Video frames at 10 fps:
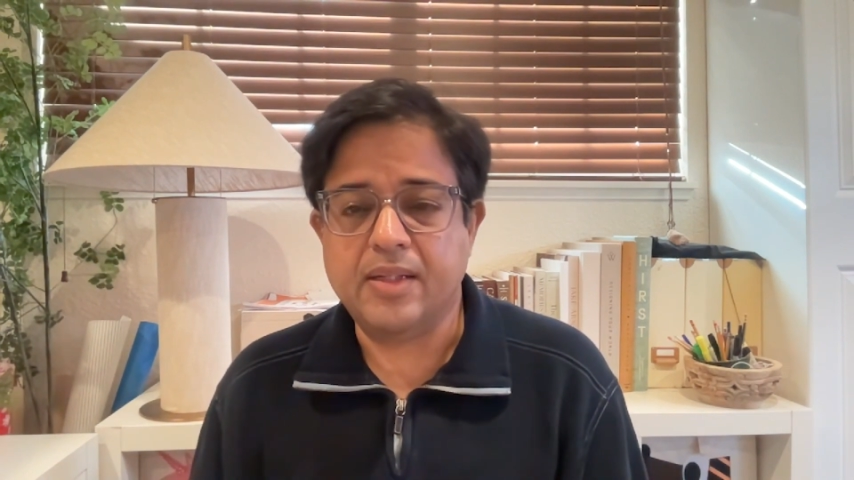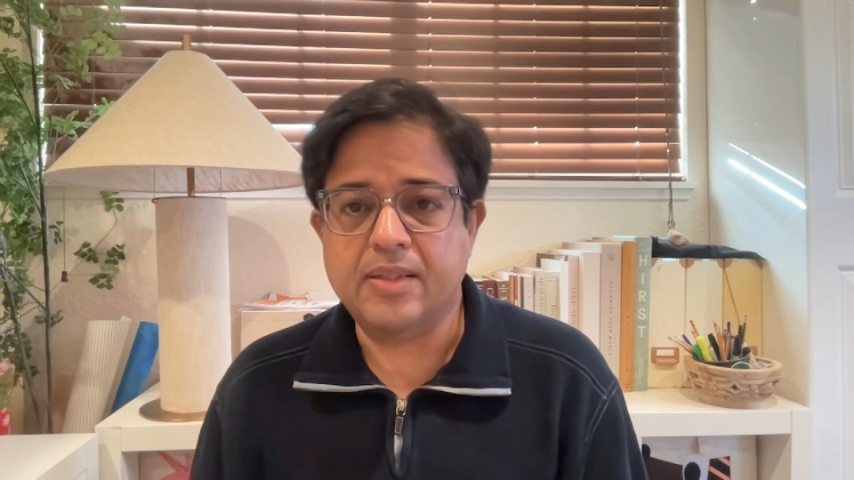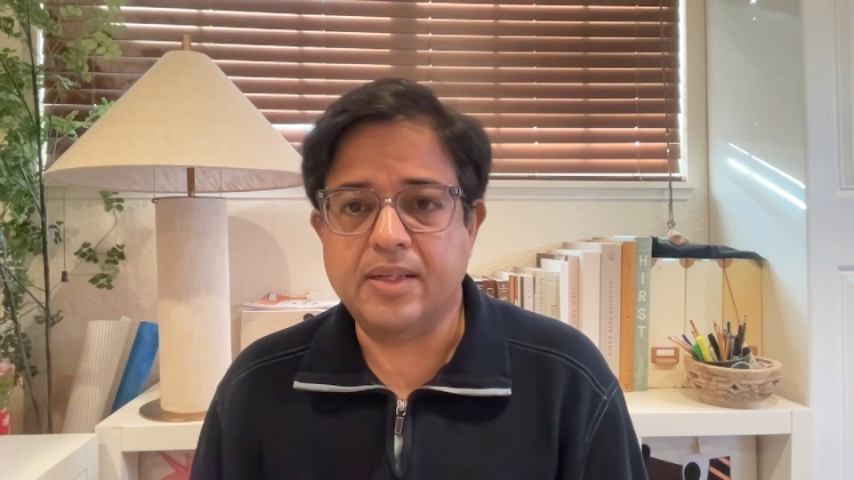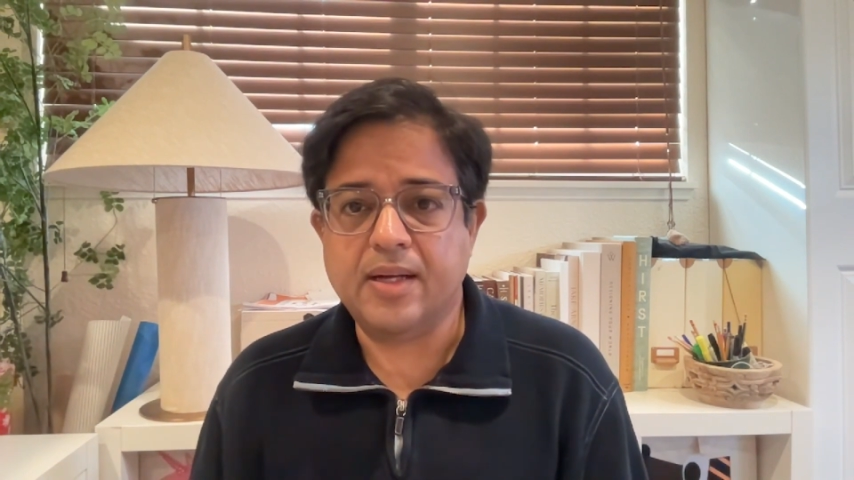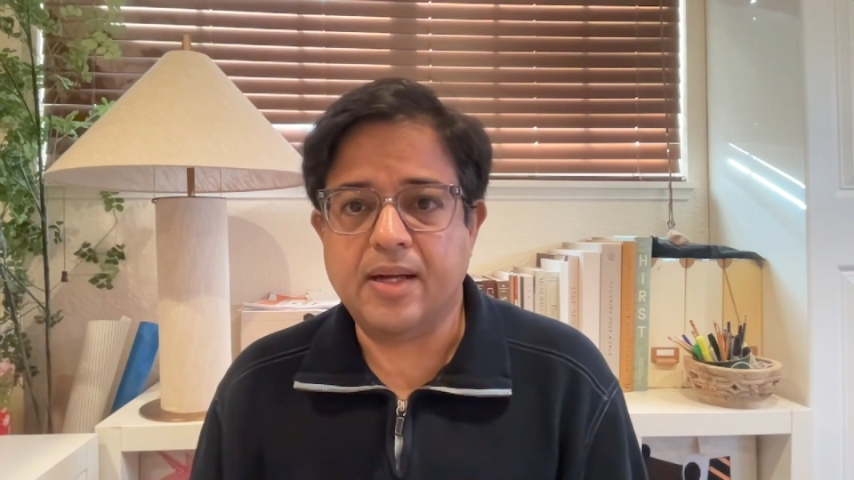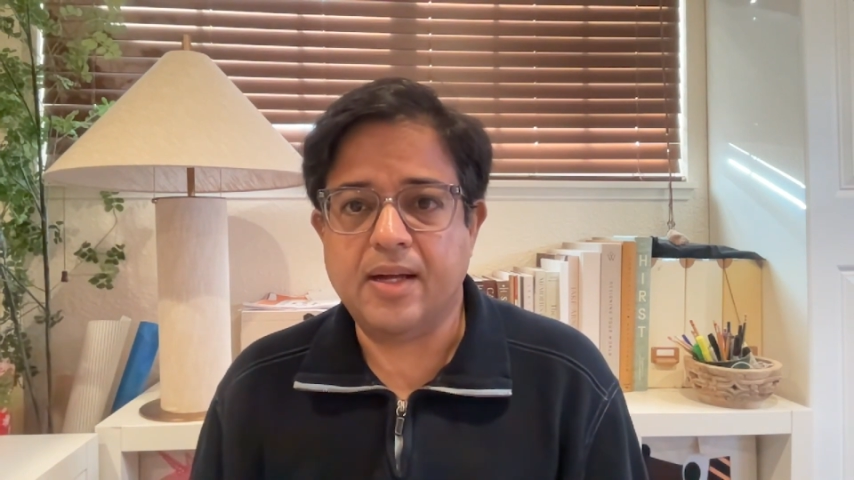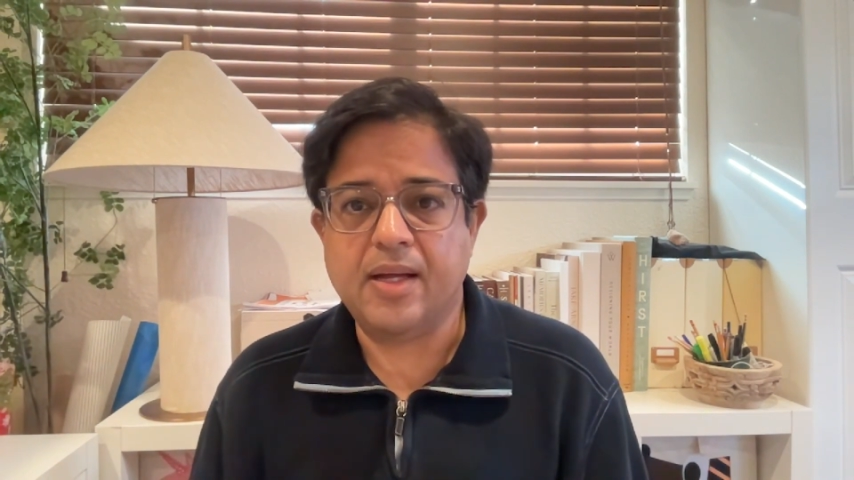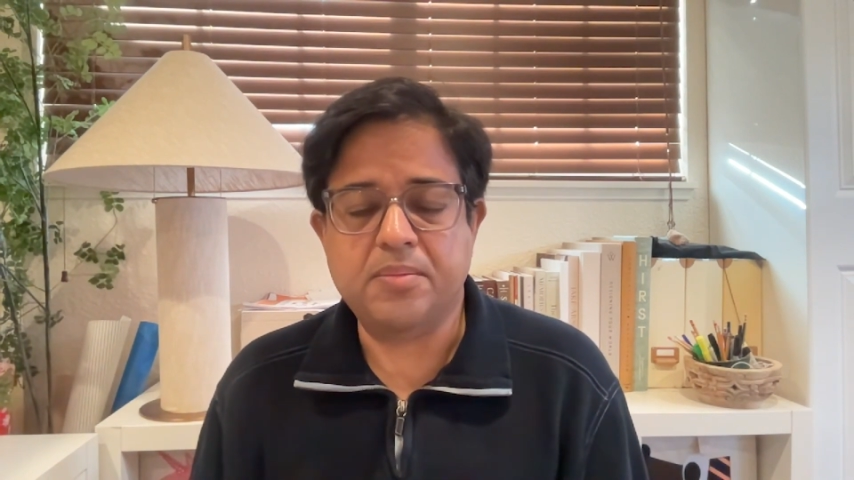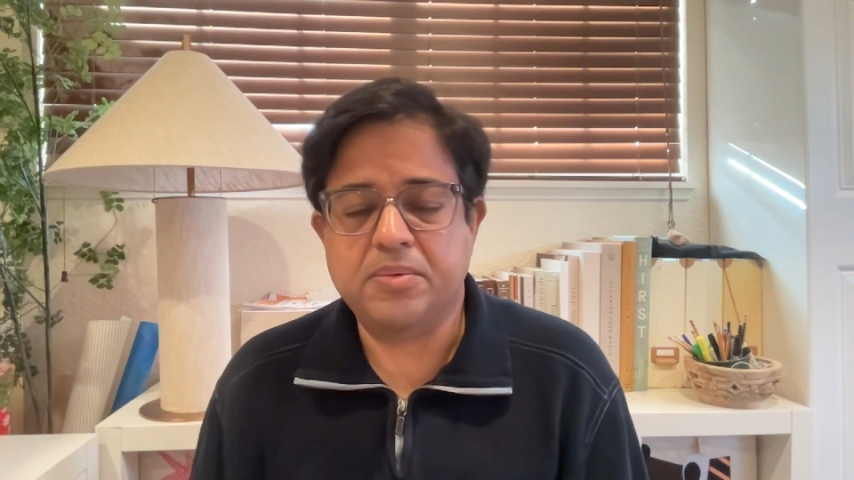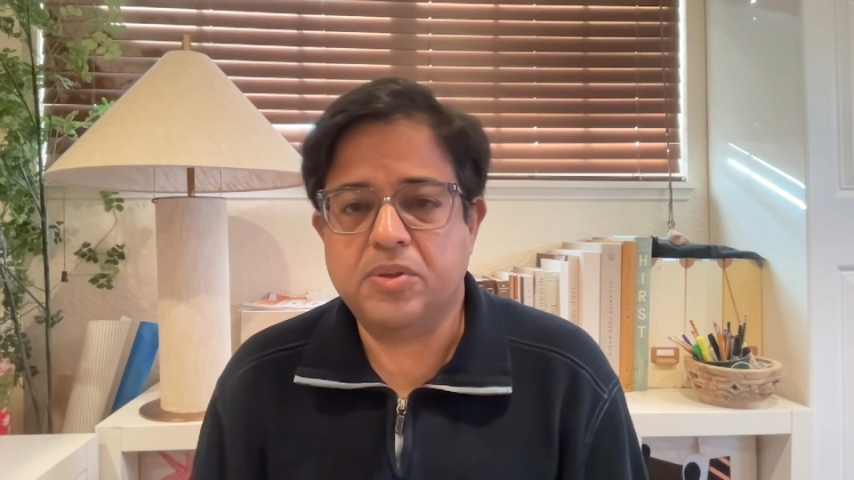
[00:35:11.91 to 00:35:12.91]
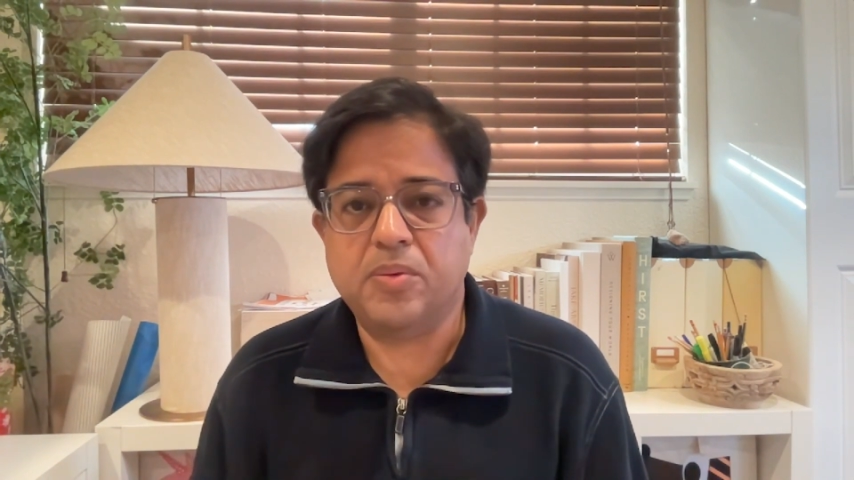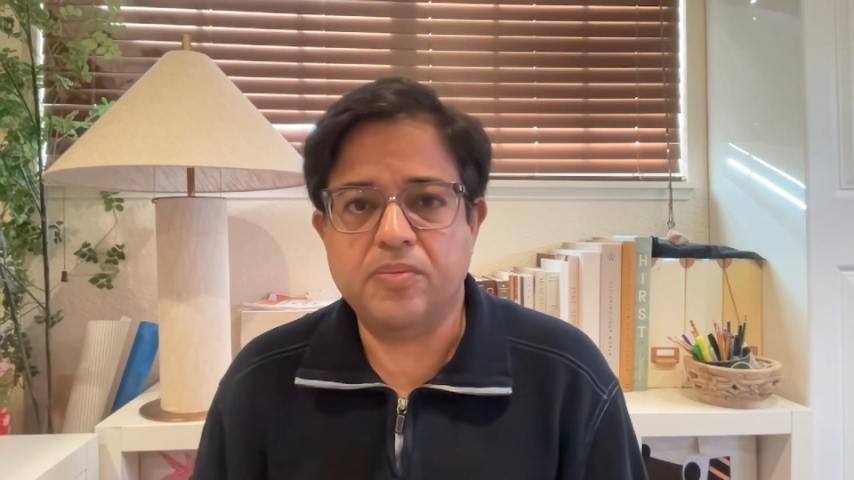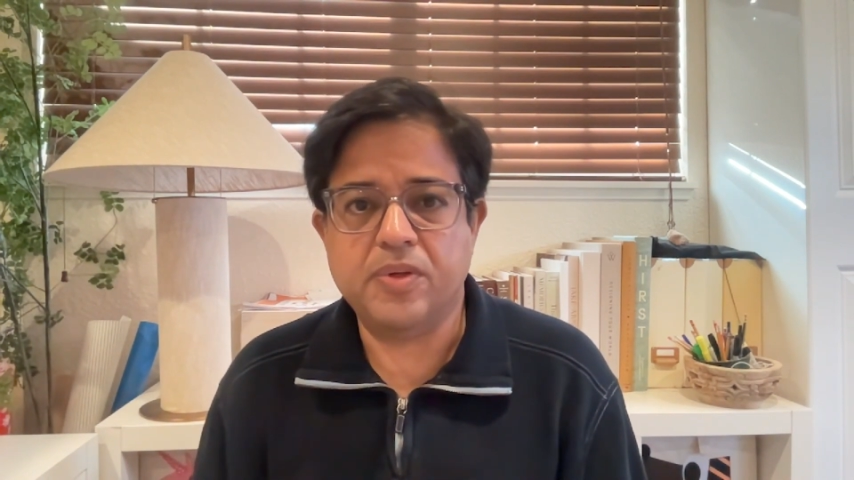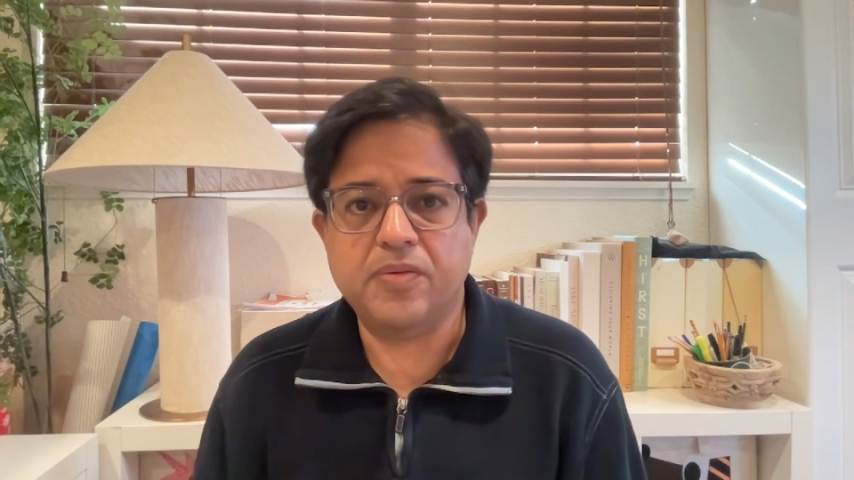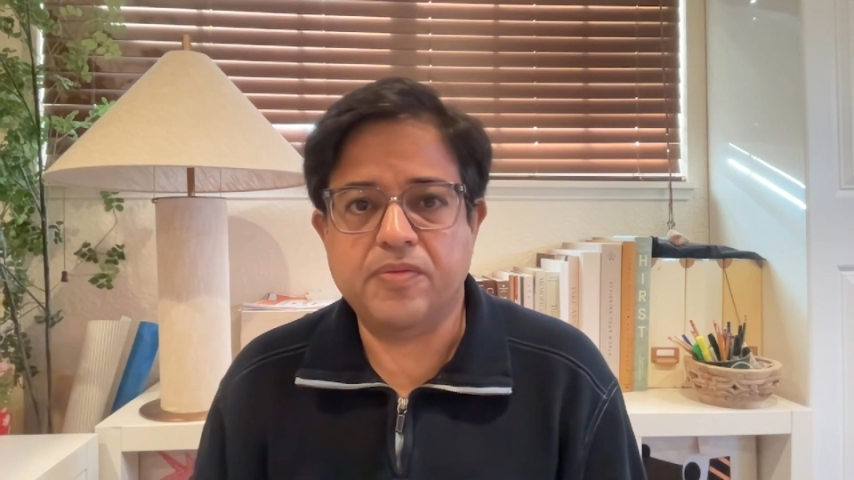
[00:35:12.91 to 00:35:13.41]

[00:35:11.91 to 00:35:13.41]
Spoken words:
yeah, so we've